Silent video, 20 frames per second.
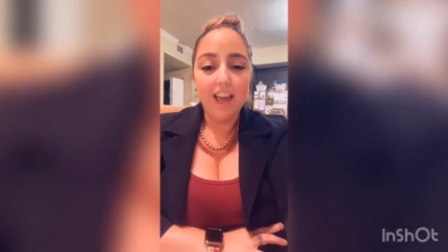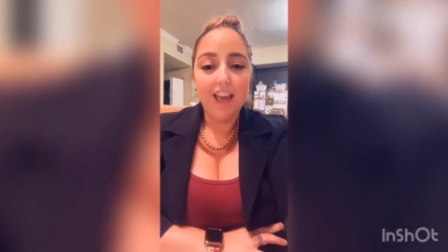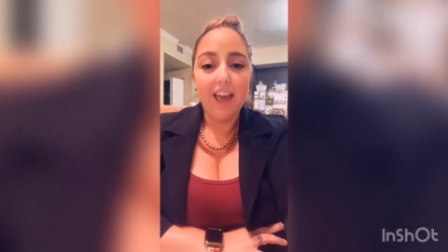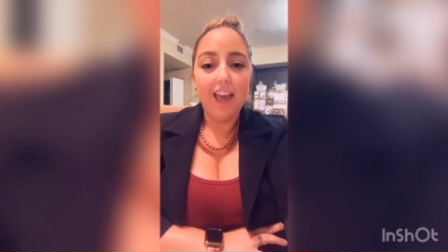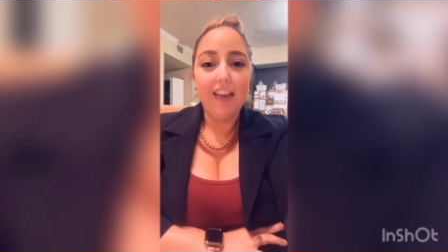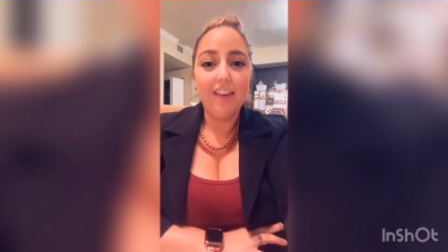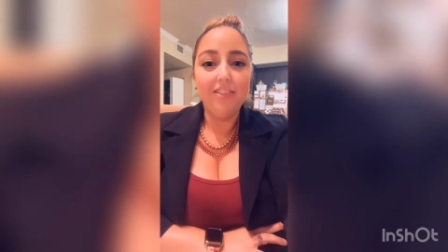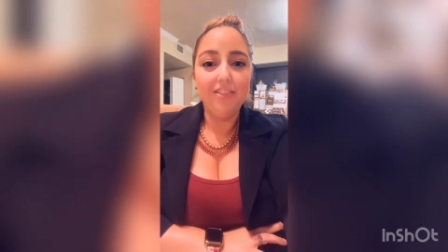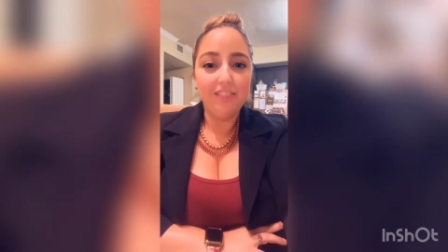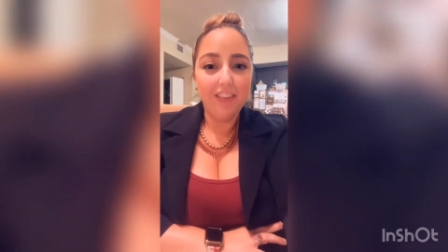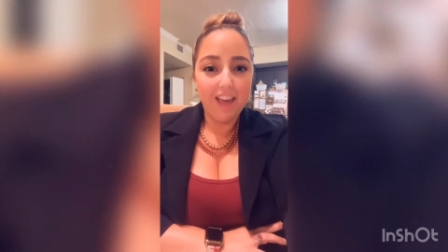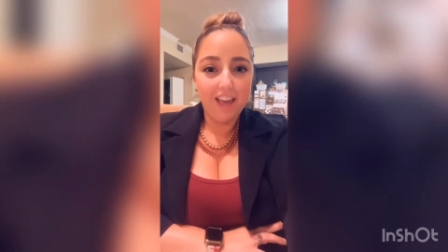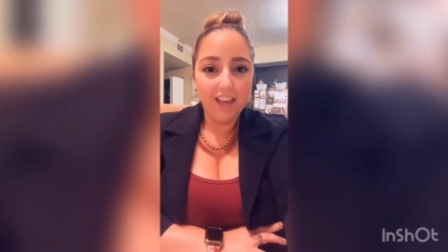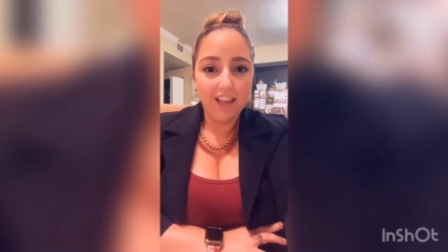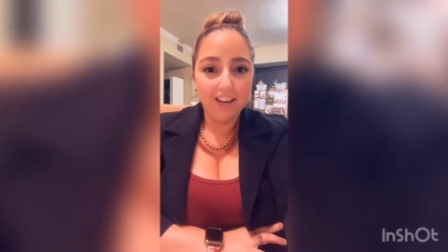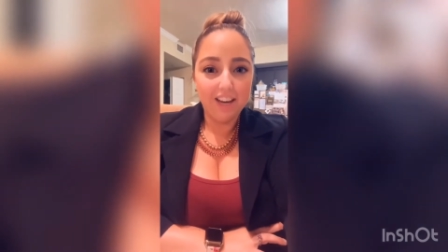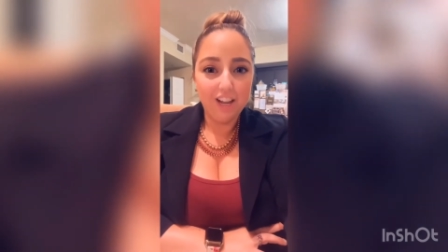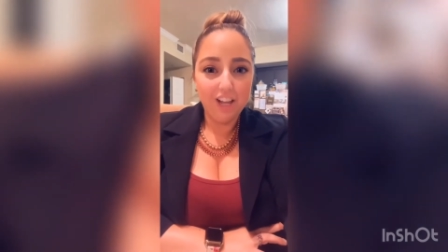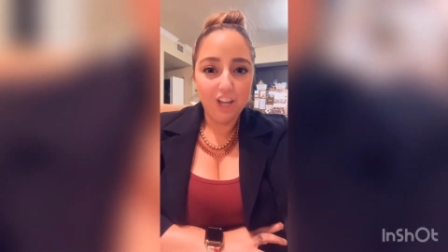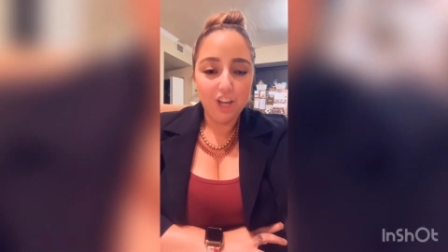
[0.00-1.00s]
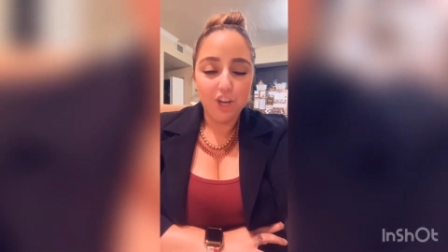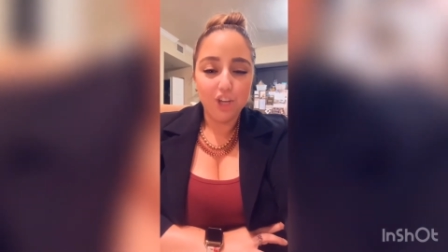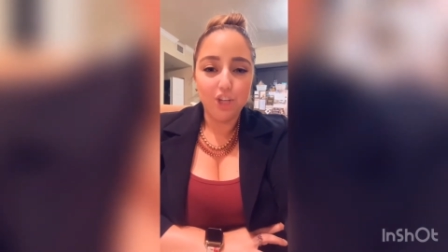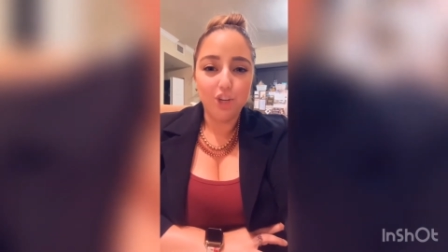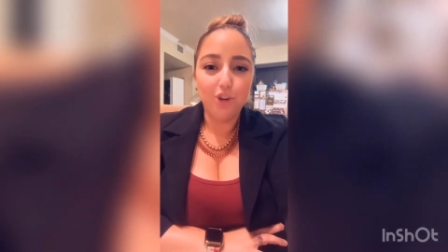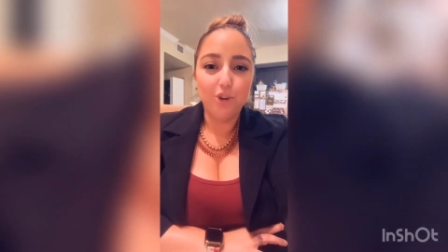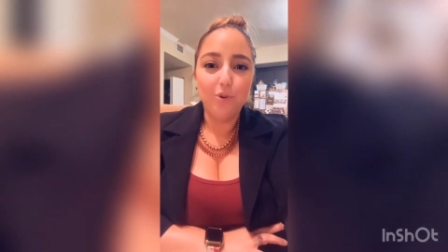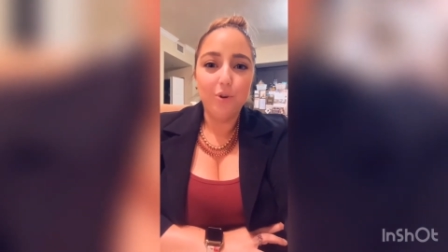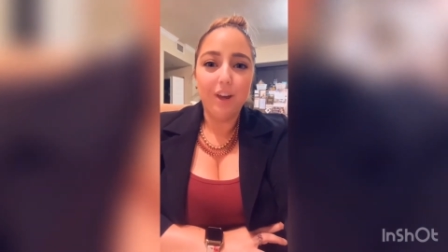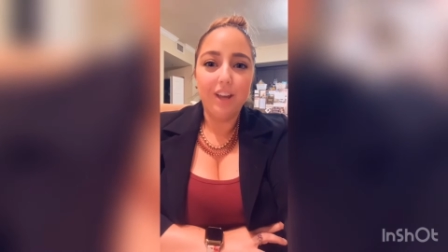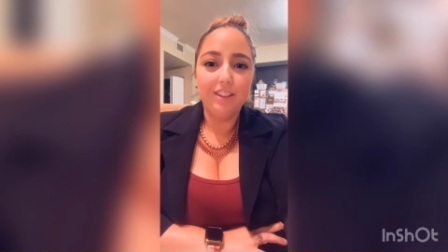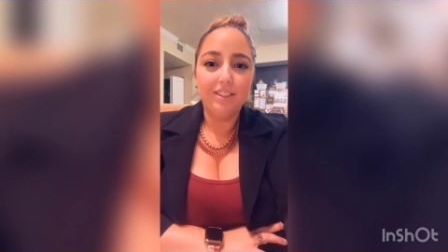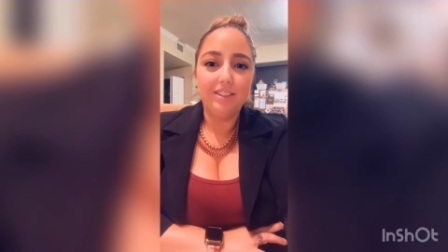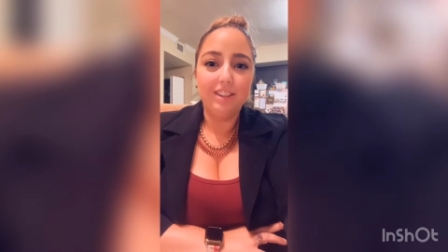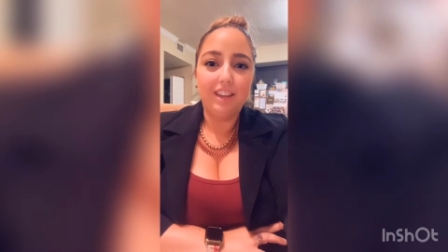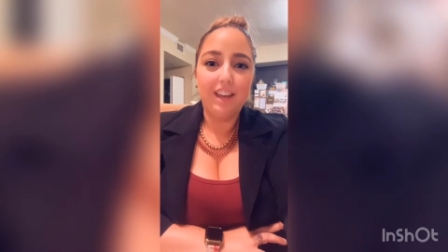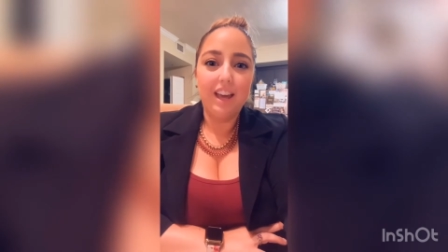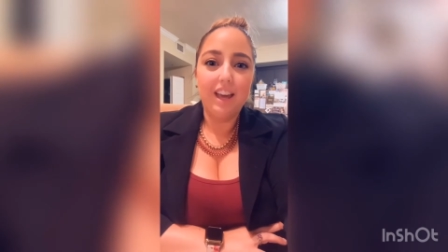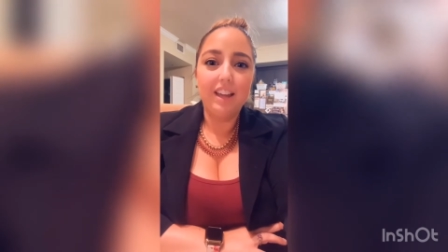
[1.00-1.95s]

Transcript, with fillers: and then you're going to get